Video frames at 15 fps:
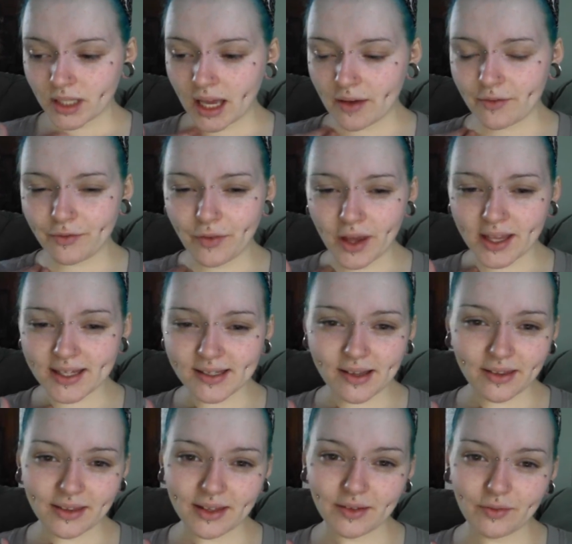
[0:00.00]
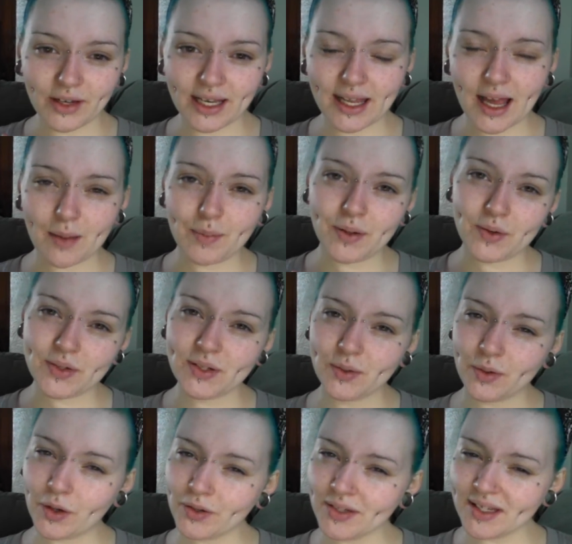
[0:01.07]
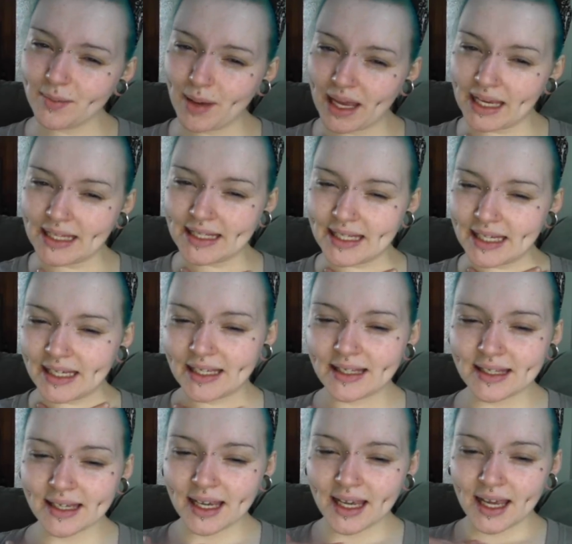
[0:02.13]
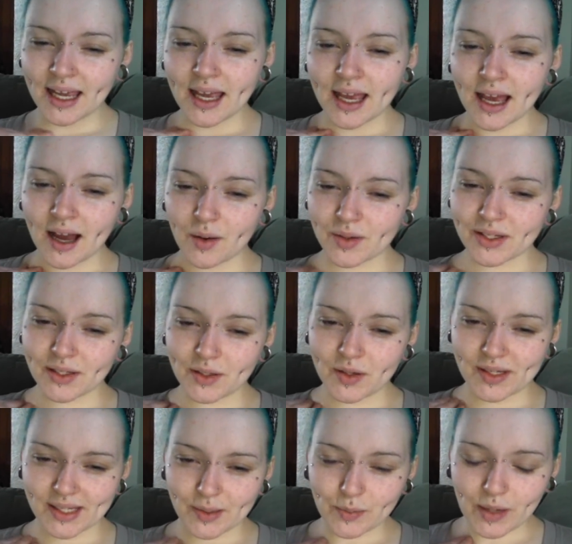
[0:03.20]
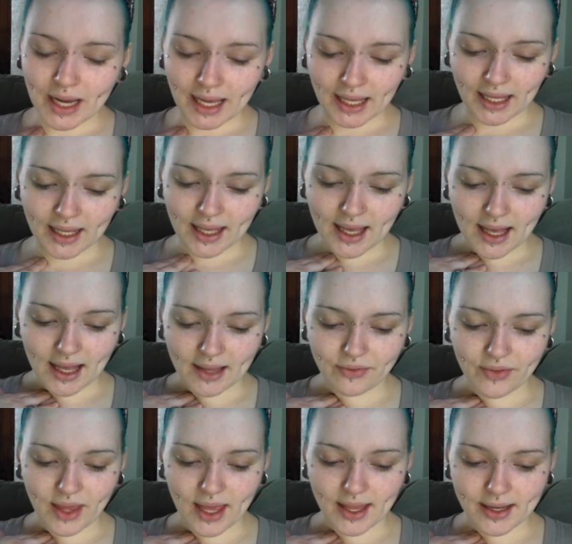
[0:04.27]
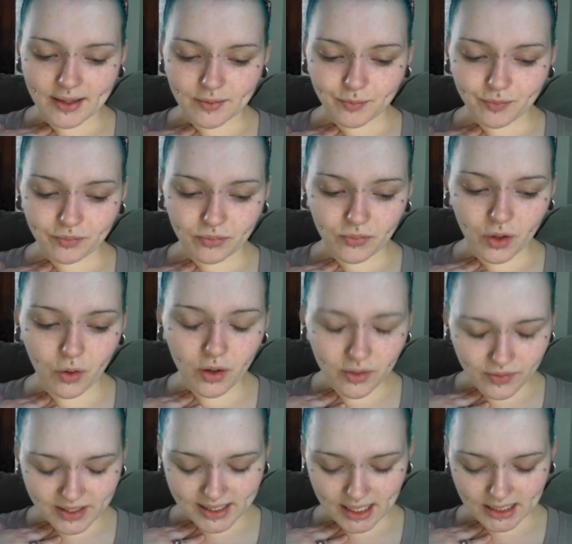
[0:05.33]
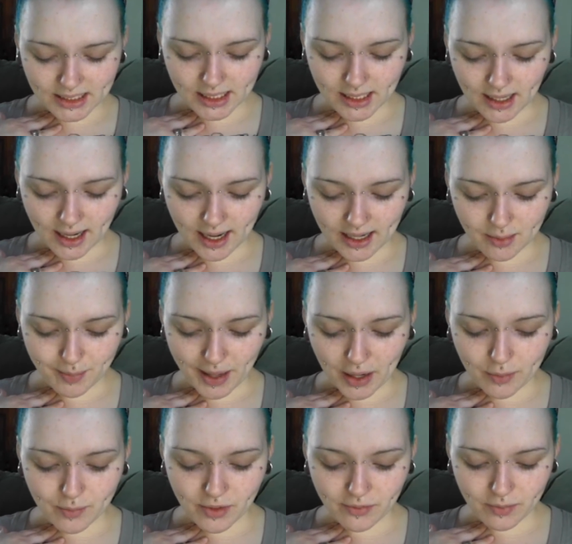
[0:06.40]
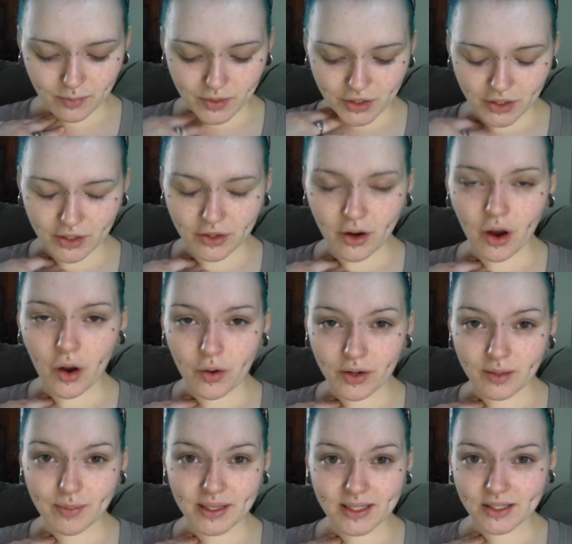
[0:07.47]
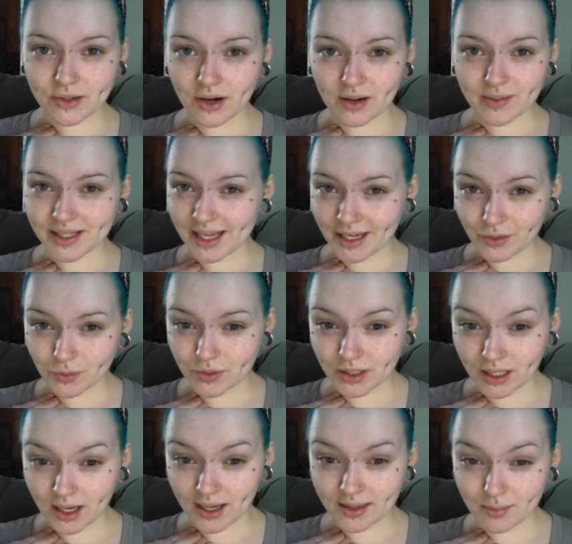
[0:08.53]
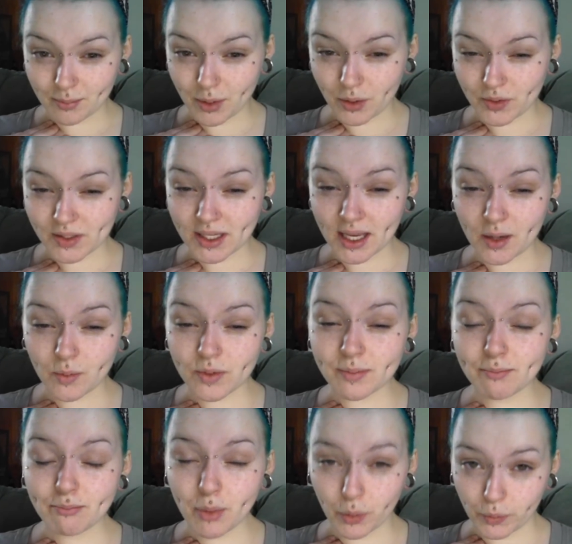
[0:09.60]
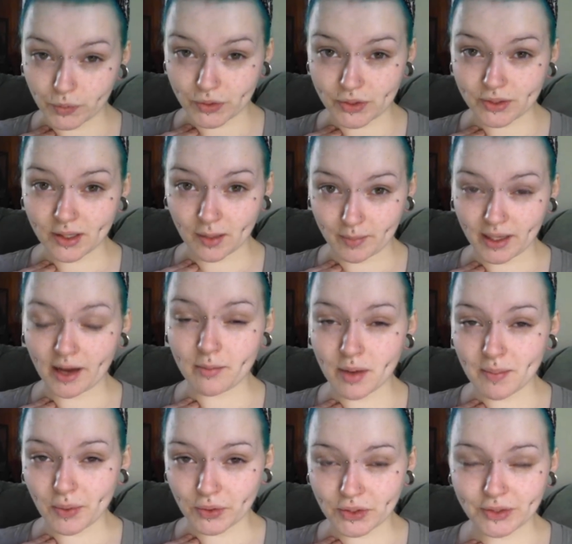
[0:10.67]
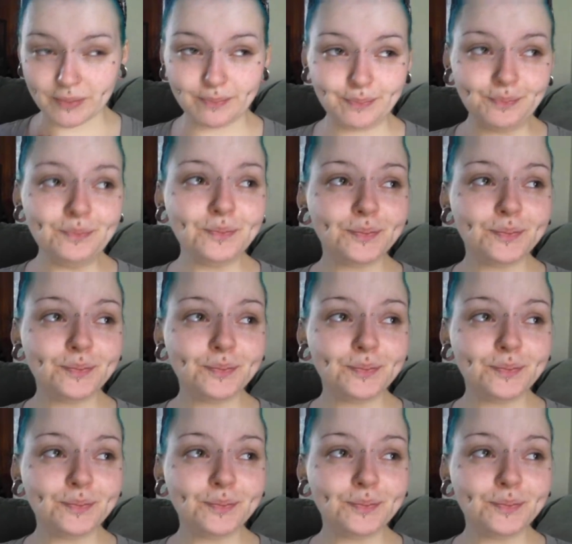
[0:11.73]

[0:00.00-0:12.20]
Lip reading: at first nothing really happened. I was still constipated. I wasn't losing weight. And then all of a sudden I had a bowel movement which can only be described as angel delight, the mousse. It was mousse coming out of my bottom.